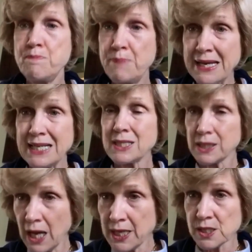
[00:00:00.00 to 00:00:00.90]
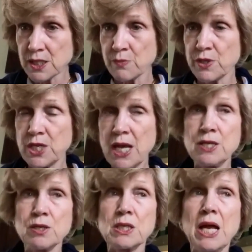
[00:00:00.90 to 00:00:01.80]
big clients, the
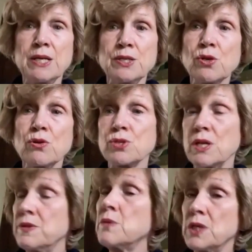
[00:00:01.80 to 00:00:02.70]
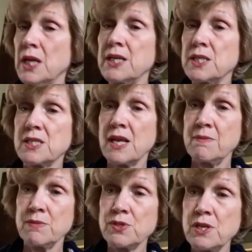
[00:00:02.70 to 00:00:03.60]
retainer clients, all said they would like to
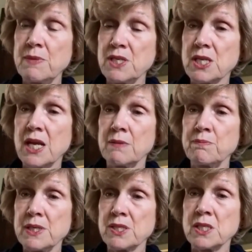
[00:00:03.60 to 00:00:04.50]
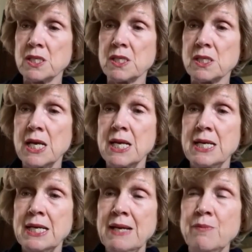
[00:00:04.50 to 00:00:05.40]
see me stay in business.
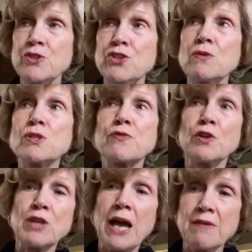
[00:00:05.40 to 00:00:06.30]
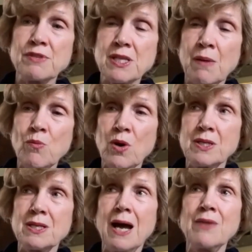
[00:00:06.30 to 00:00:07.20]
It was useful to have
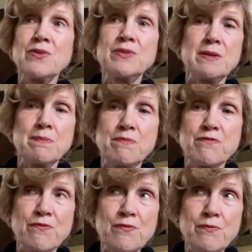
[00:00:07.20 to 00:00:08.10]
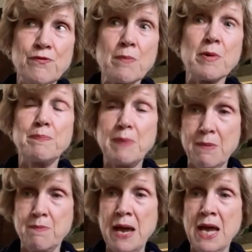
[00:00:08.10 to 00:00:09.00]
someone other than from a
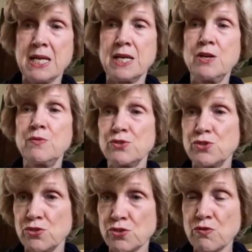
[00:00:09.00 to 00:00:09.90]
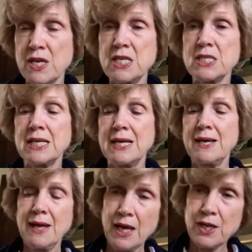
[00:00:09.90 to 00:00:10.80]
big bank who was discreet
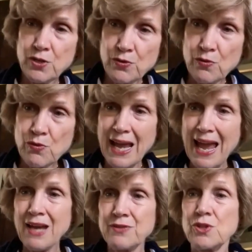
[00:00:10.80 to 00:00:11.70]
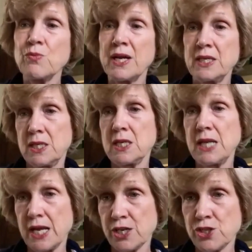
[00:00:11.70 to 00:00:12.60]
and who had the right
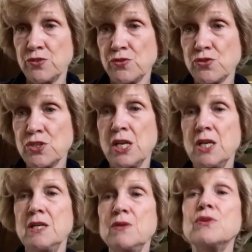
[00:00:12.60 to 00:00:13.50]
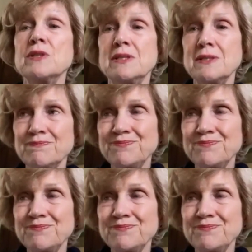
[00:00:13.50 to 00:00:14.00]
connections, who could